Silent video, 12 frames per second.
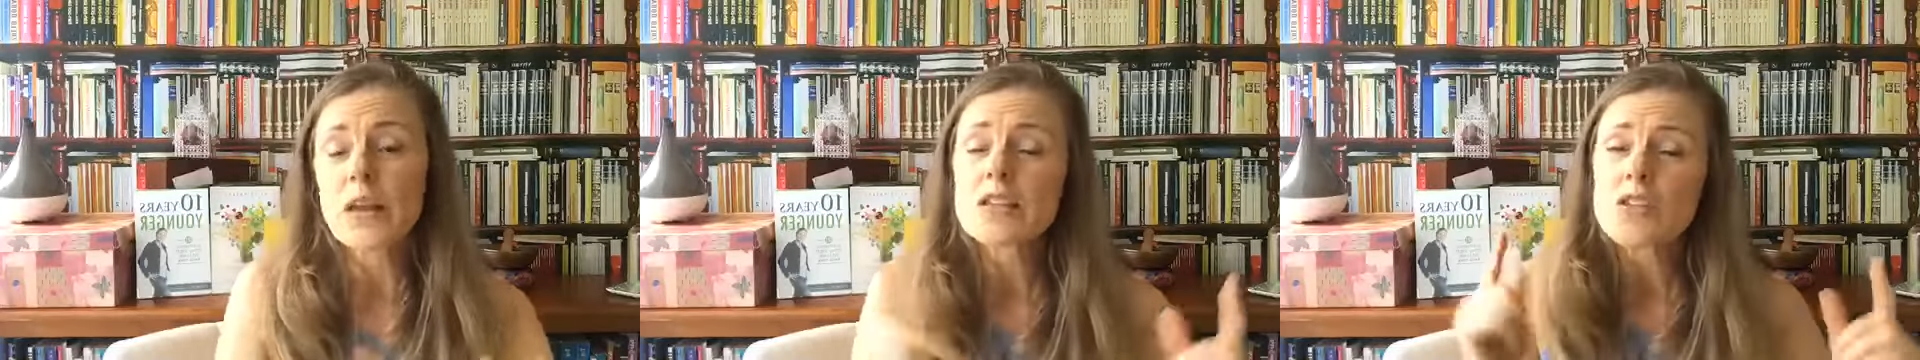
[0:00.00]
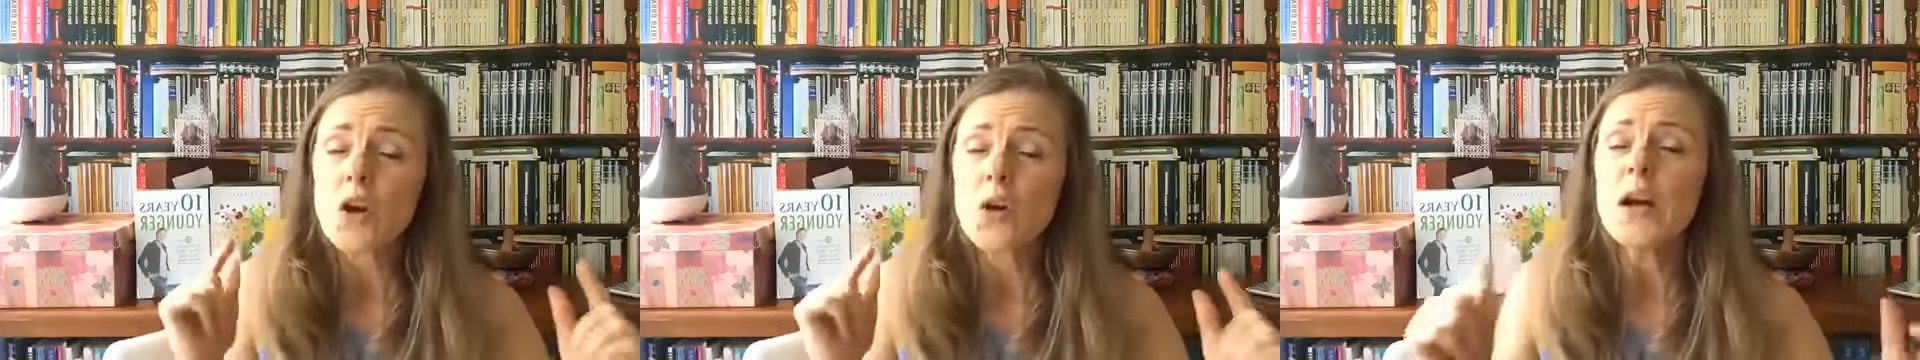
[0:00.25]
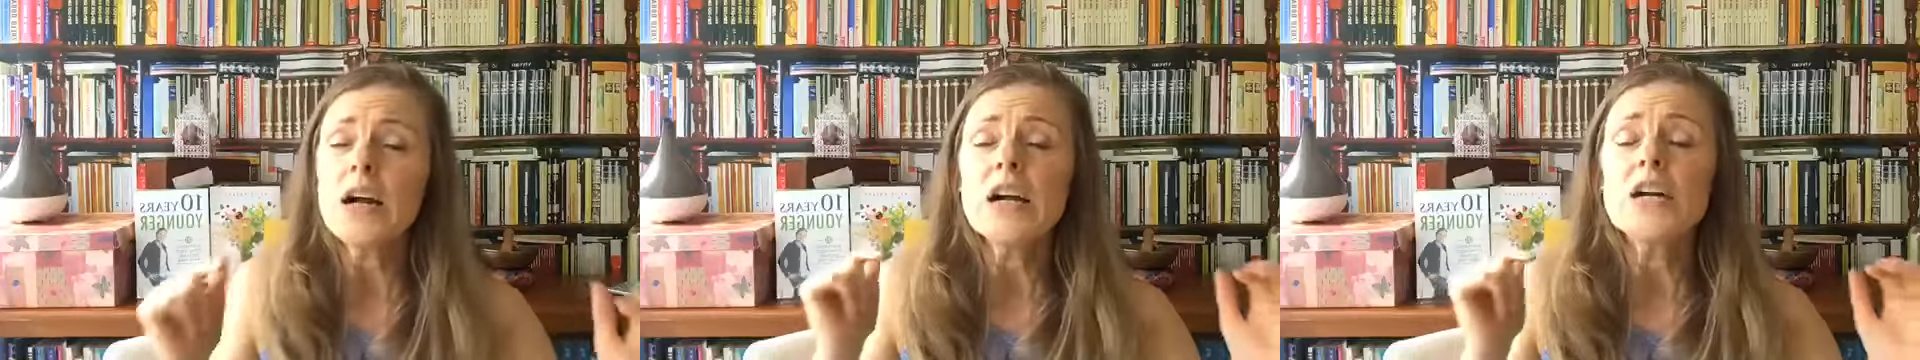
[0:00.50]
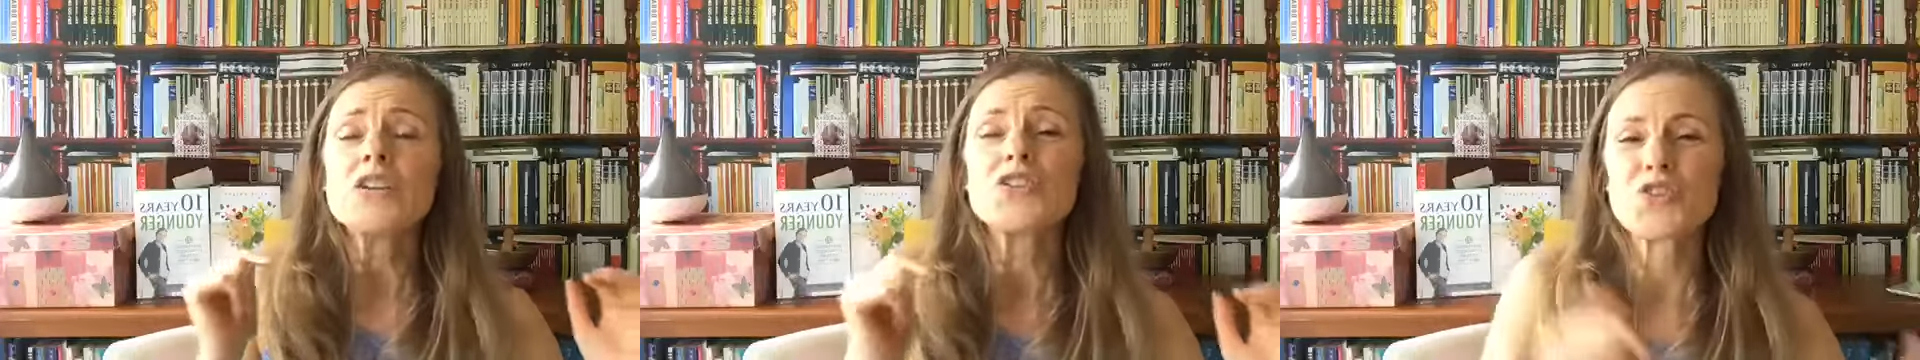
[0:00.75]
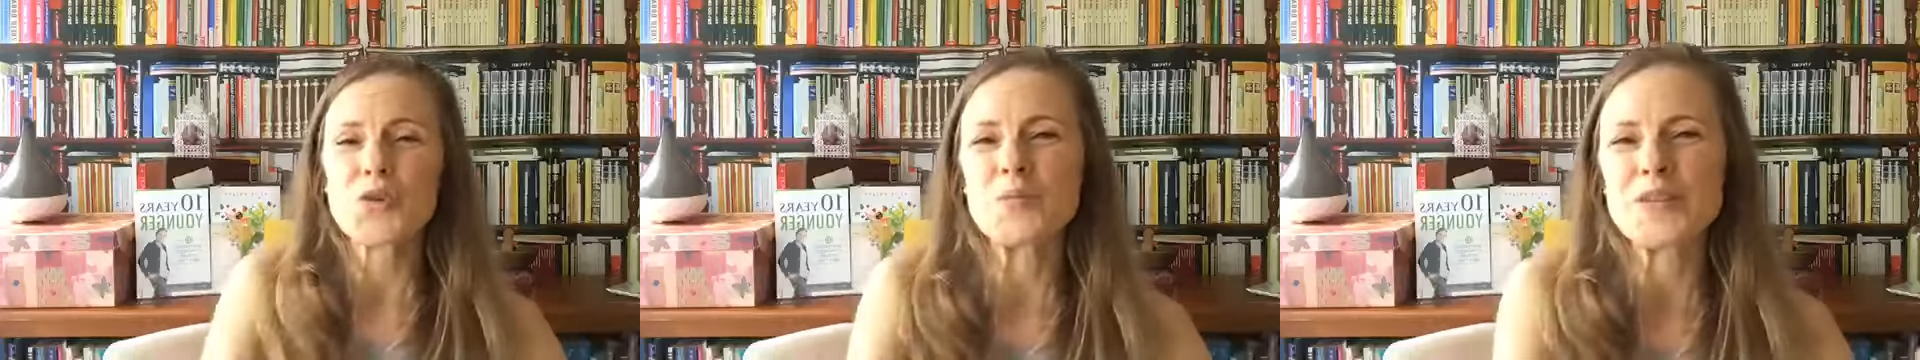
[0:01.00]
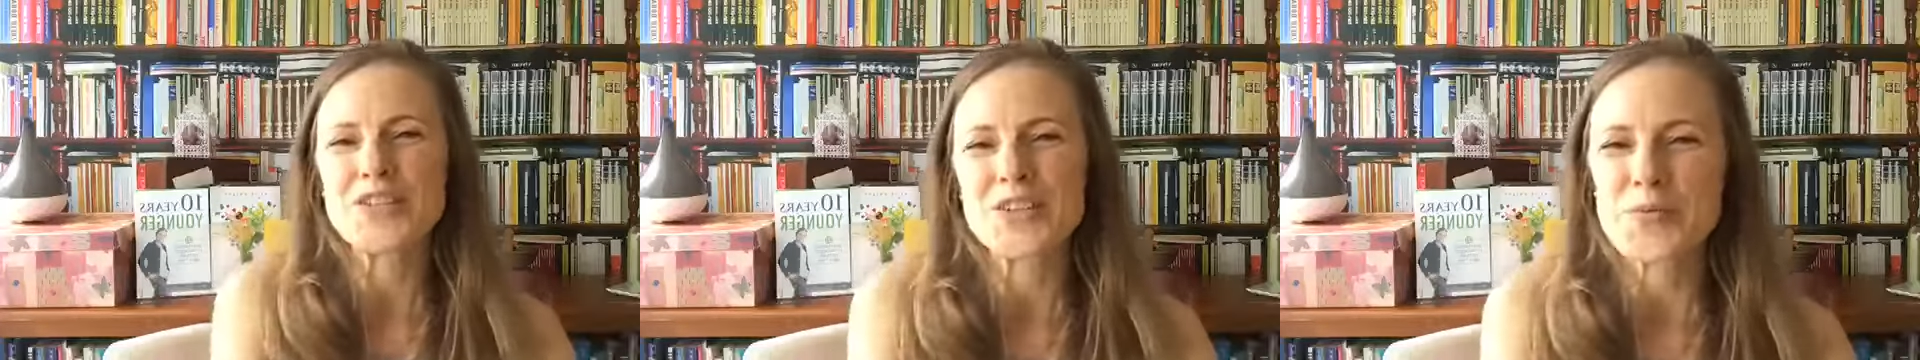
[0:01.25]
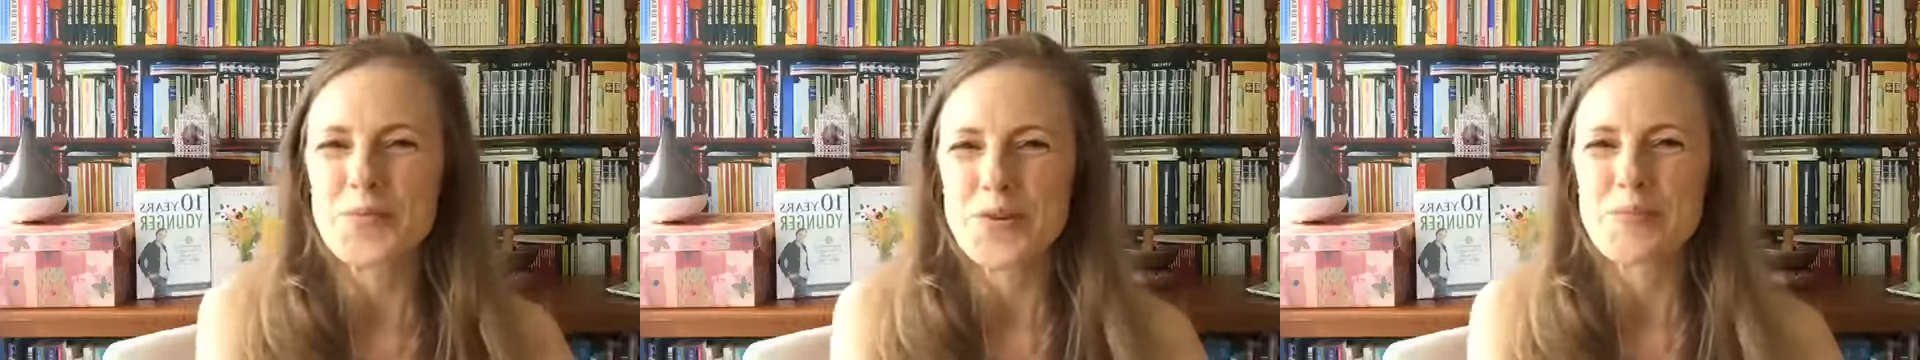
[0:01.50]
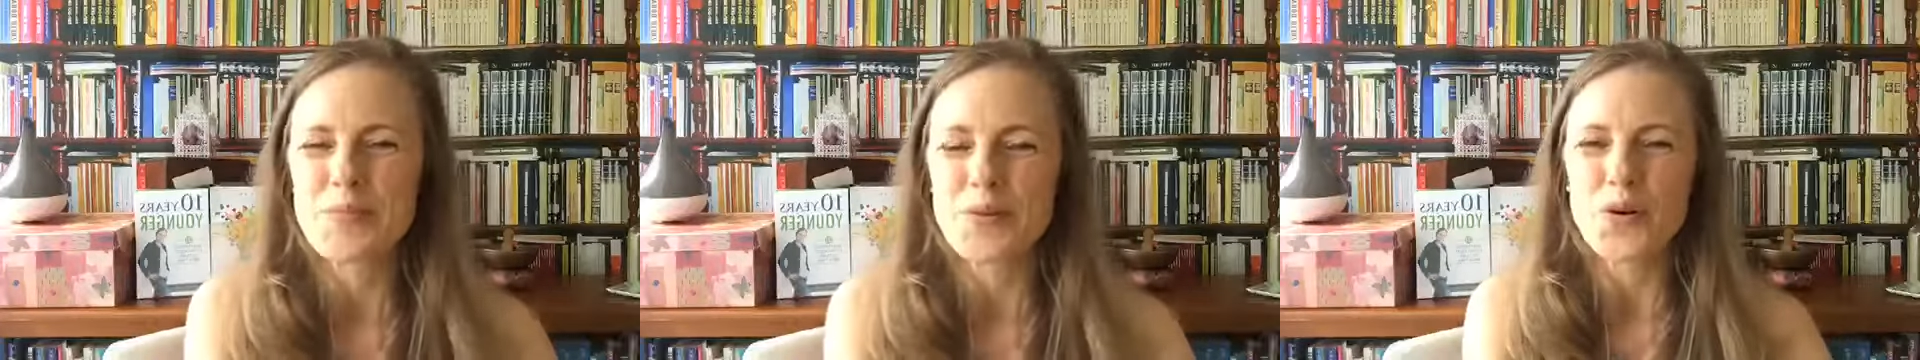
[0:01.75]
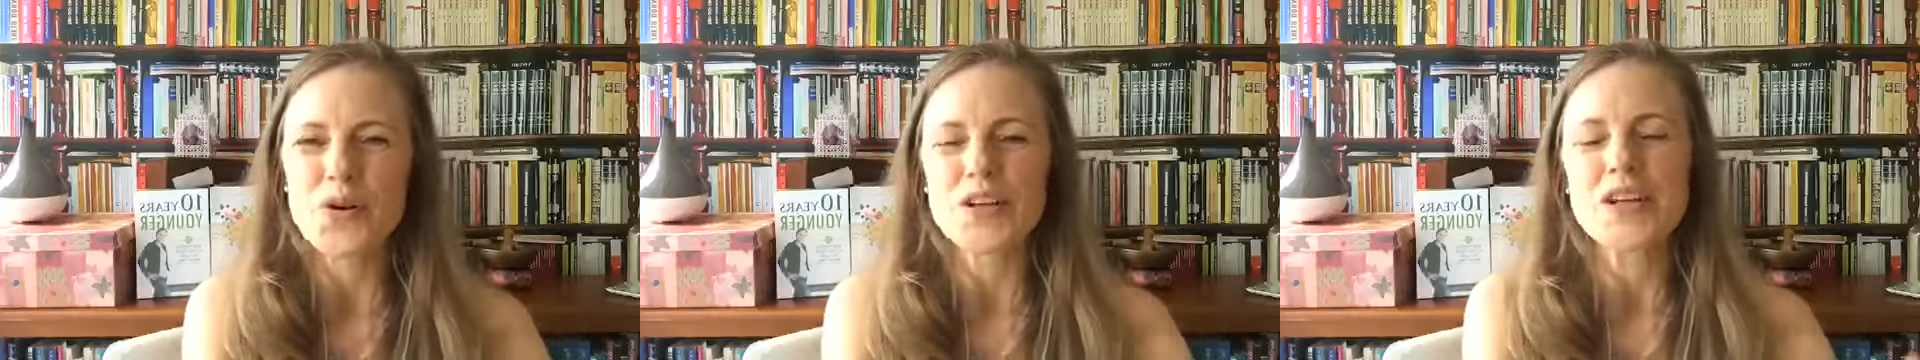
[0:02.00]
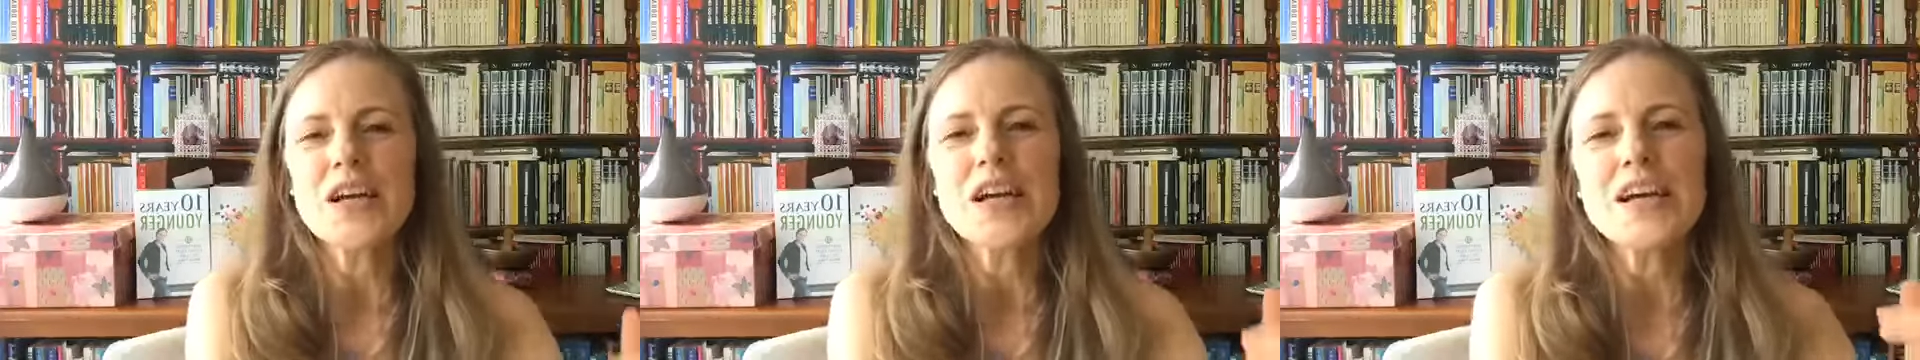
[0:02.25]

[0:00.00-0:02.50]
So super, super important